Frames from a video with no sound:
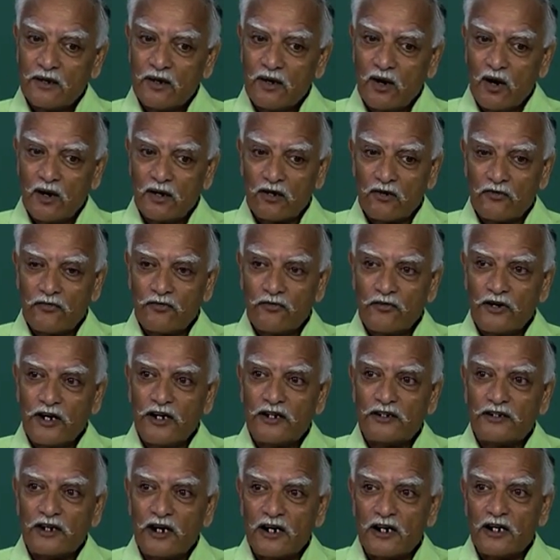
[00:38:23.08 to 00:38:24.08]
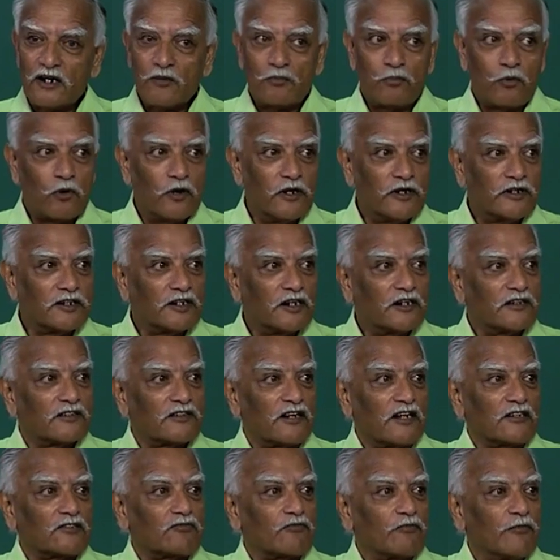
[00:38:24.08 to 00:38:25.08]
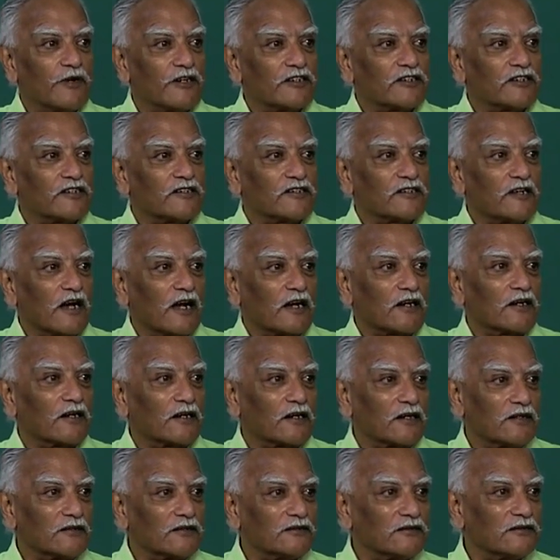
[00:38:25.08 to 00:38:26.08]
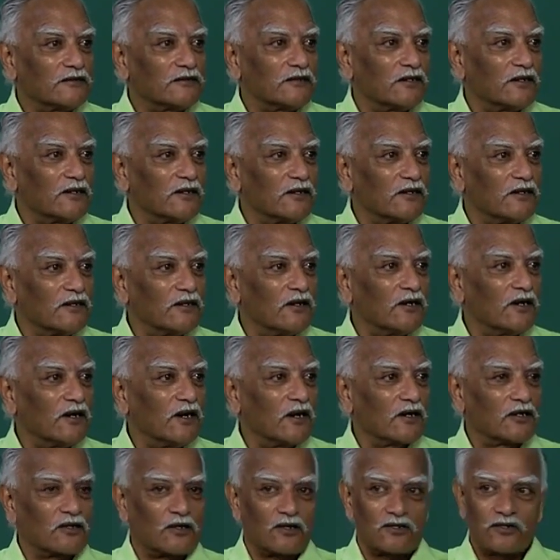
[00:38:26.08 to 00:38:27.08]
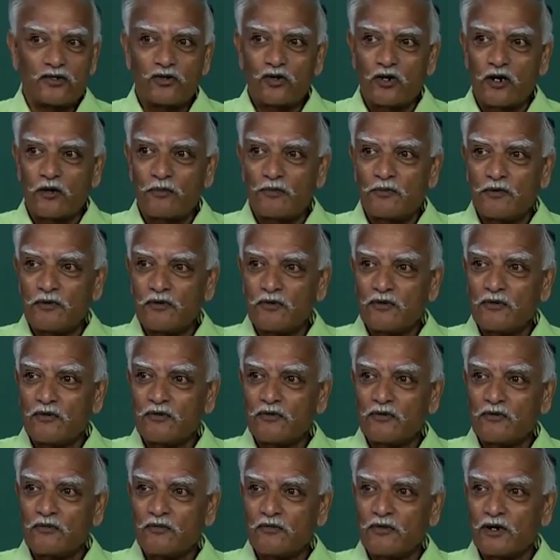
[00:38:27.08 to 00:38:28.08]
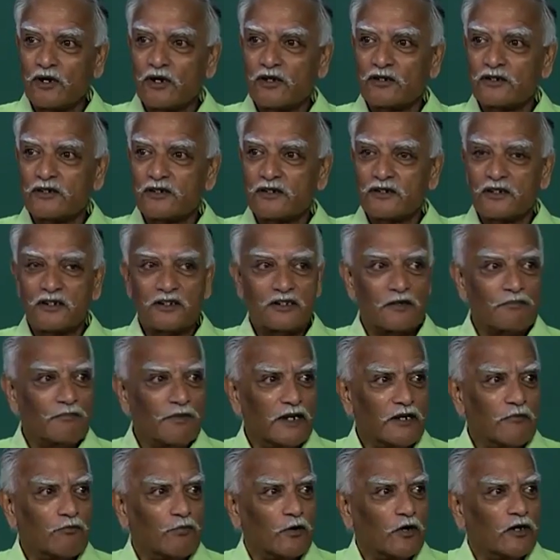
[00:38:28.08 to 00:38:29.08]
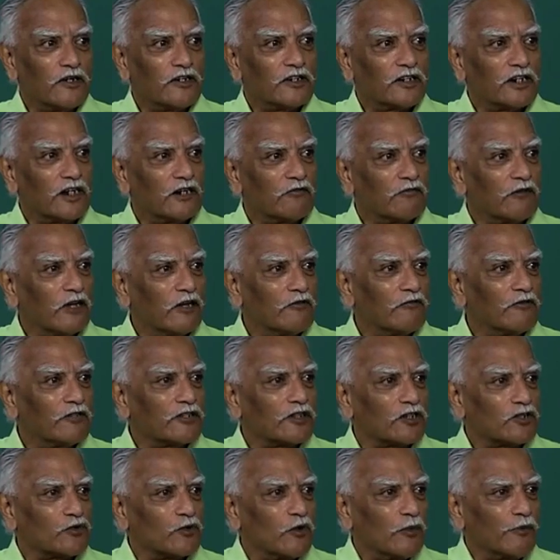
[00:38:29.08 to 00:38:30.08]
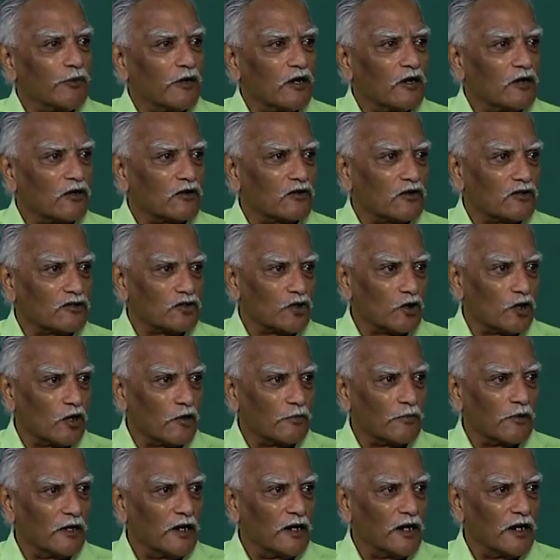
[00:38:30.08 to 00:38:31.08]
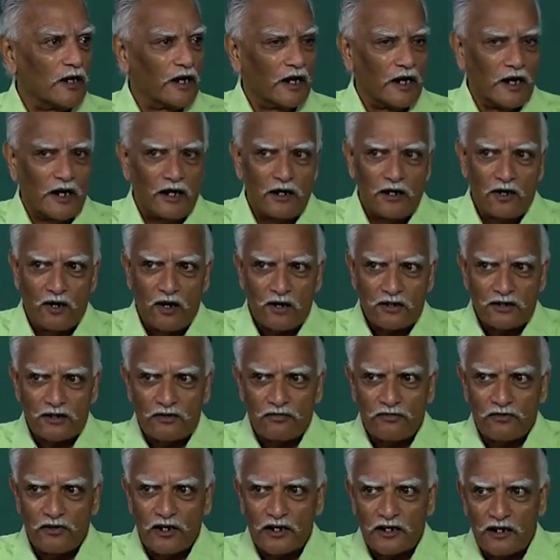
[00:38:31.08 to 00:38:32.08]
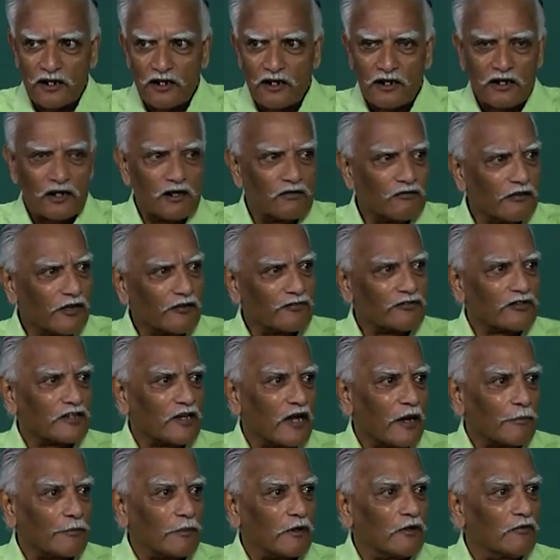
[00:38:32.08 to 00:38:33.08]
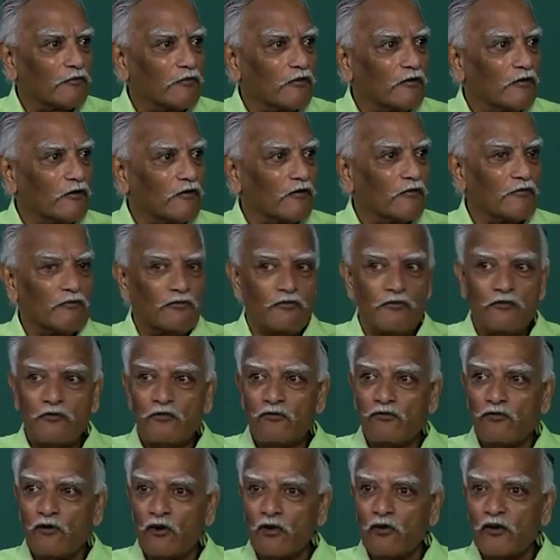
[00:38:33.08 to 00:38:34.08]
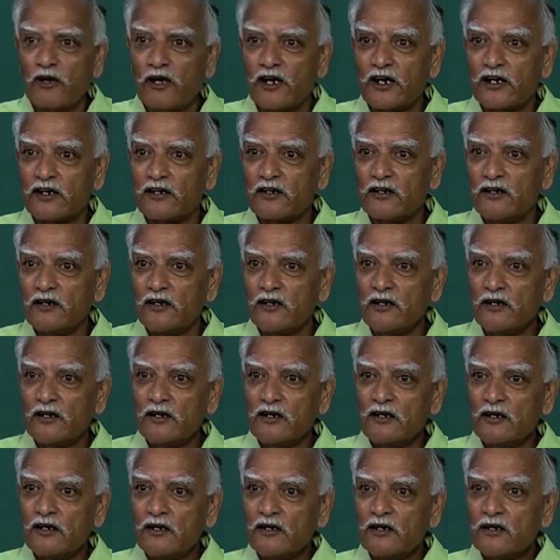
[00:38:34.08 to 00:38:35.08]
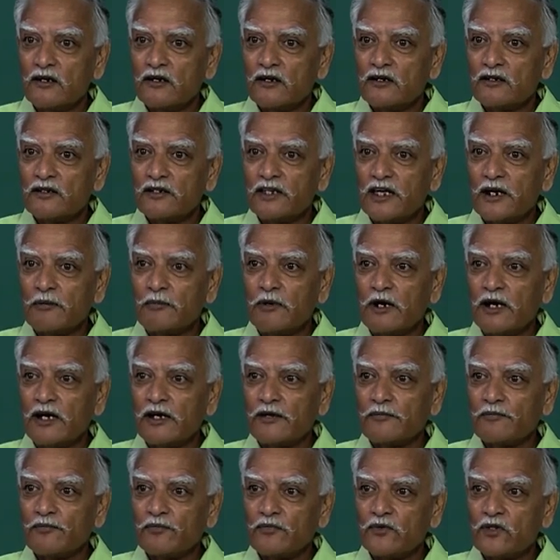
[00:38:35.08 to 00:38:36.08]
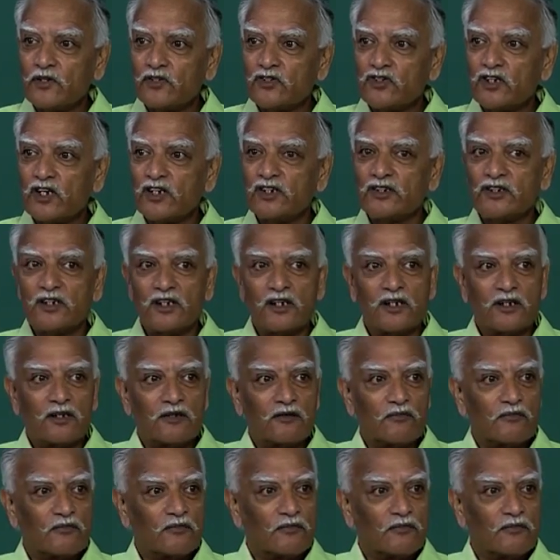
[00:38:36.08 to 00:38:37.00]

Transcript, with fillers: lot of internal political transformations occur across Europe, because it is a big political wave which is sweeping across Europe, and lots of little little waves happen following it, thereby changing